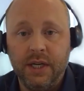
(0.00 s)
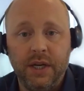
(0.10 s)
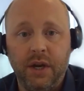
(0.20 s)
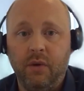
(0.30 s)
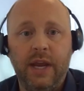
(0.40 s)
You
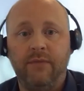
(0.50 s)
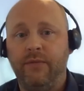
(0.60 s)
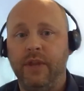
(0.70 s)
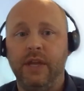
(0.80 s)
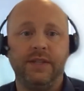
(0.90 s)
know,
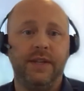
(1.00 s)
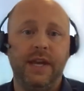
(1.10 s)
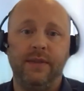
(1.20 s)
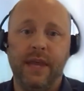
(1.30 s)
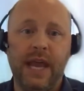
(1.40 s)
if this,
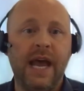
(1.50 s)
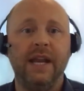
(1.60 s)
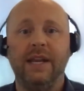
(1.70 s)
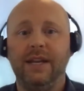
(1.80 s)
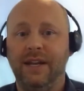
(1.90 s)
then that,